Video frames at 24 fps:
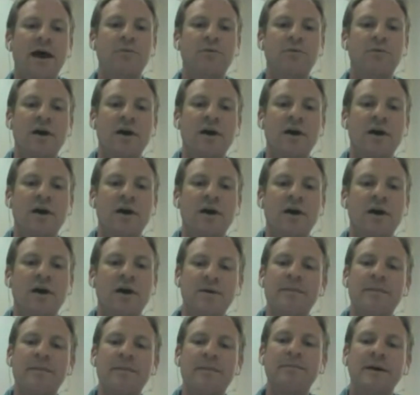and we were
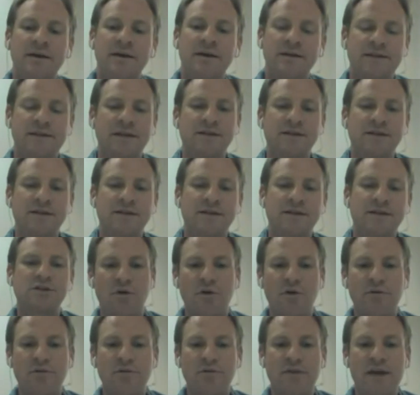helping them
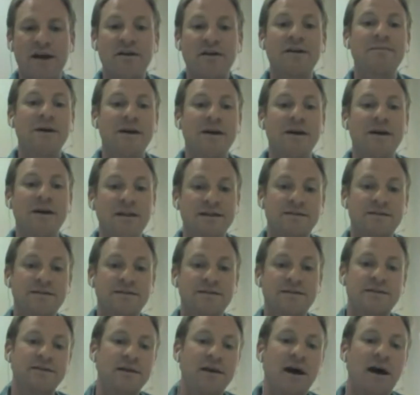essentially grow their email
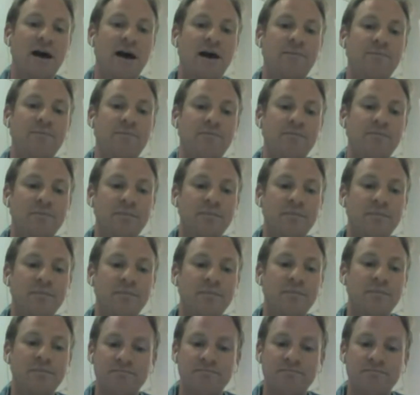lists
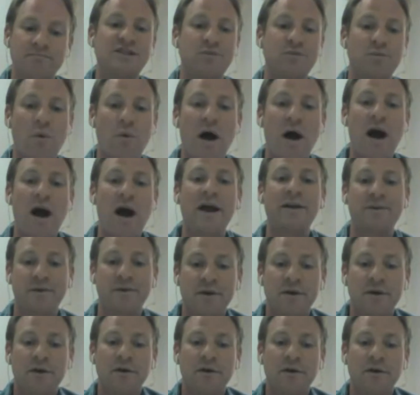
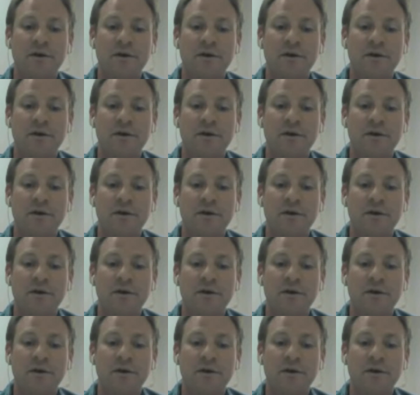nationwide.